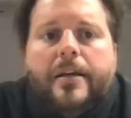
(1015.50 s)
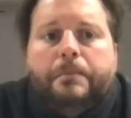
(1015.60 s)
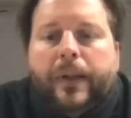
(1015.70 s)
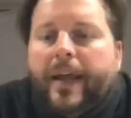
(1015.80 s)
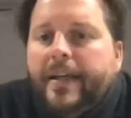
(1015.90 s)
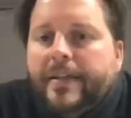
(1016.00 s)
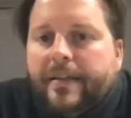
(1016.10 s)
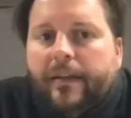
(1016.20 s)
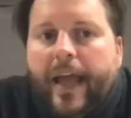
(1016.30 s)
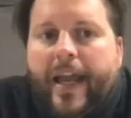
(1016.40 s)
Play is
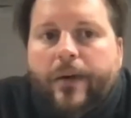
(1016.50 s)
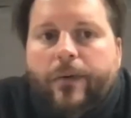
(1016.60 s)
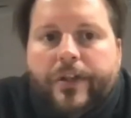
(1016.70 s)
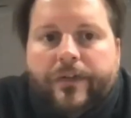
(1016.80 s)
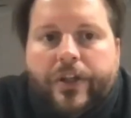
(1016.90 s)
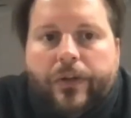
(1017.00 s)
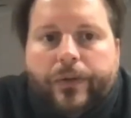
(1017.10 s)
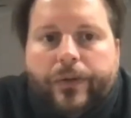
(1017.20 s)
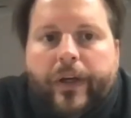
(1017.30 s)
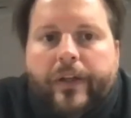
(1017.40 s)
the language of
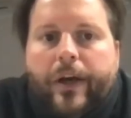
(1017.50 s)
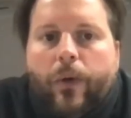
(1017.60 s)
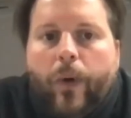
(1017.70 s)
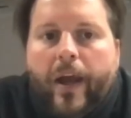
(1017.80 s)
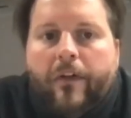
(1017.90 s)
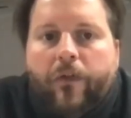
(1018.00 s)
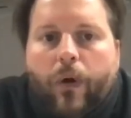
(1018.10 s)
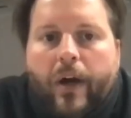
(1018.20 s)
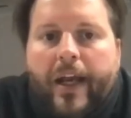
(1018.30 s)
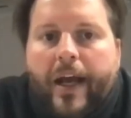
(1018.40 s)
children, their way of
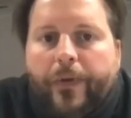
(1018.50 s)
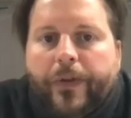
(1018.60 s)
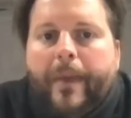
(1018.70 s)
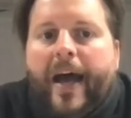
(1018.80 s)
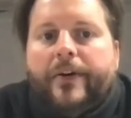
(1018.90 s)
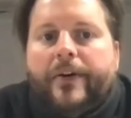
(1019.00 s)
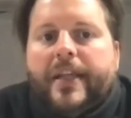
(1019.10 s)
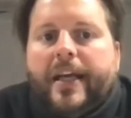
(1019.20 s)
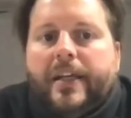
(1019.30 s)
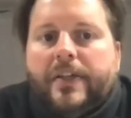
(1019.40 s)
working out the matters
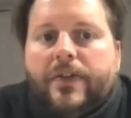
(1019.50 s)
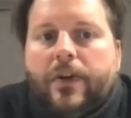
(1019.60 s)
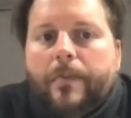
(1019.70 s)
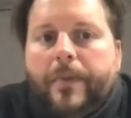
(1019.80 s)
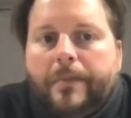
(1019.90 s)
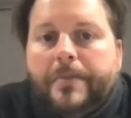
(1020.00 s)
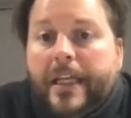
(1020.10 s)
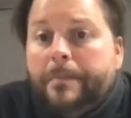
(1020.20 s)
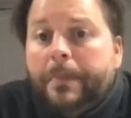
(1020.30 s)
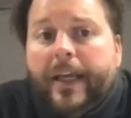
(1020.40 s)
that concern them
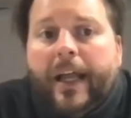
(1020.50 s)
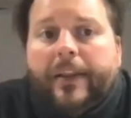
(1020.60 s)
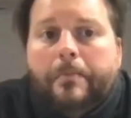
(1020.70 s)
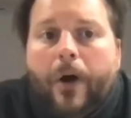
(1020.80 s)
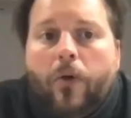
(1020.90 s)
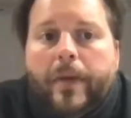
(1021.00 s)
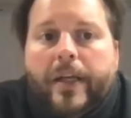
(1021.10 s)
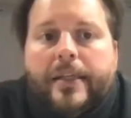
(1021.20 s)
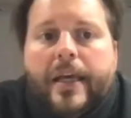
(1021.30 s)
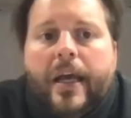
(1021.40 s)
deeply at the
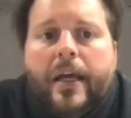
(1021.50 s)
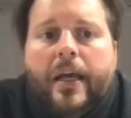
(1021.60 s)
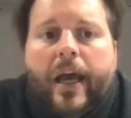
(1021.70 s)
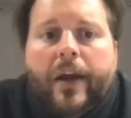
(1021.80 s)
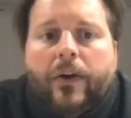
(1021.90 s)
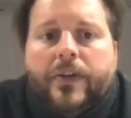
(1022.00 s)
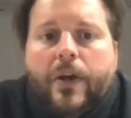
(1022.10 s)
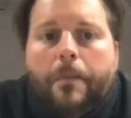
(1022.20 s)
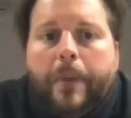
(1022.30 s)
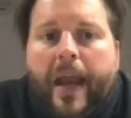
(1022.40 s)
moment. And
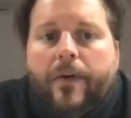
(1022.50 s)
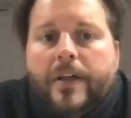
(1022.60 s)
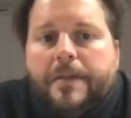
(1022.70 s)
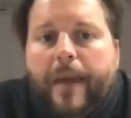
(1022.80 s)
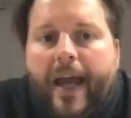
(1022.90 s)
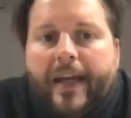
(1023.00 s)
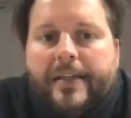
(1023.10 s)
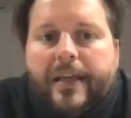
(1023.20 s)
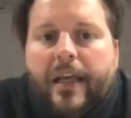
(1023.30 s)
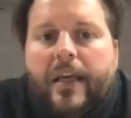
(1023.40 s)
also, Parents
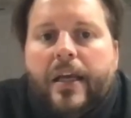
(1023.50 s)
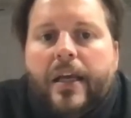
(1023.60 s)
Magazine